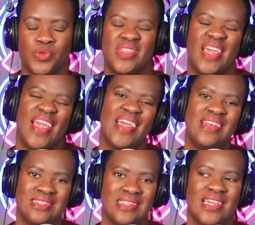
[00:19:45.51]

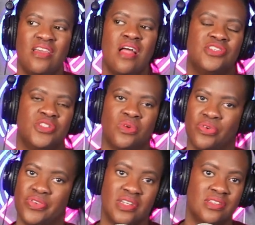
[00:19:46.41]
Candace. Like, y'all are too
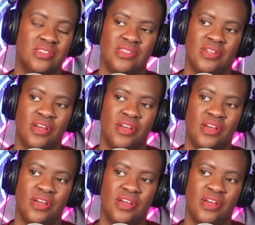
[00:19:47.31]
old for this,